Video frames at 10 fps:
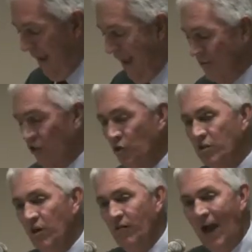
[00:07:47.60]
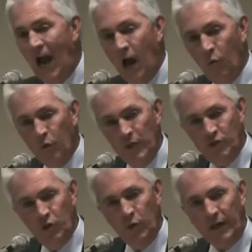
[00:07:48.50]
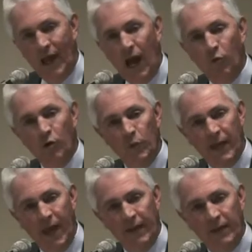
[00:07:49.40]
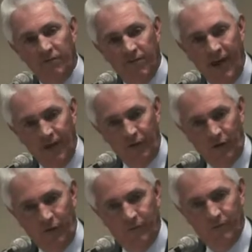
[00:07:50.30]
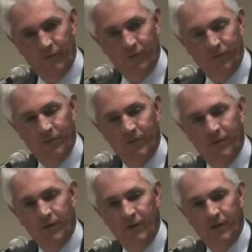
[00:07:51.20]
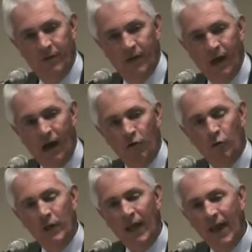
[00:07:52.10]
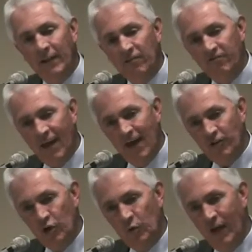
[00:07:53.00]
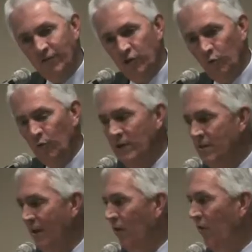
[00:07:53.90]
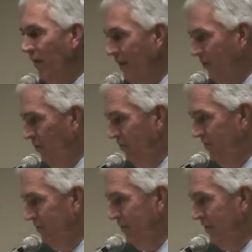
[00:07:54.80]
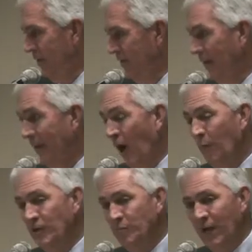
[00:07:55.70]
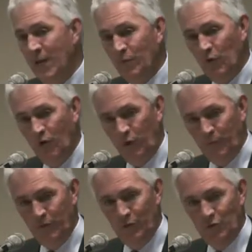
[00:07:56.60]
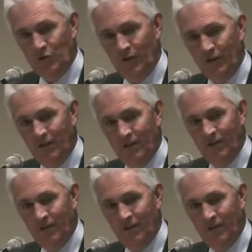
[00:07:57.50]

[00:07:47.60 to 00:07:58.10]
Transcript: Ask yourself, how are we doing? How are we adding value? How are we adding value at the retail level? Not how much paper are we producing.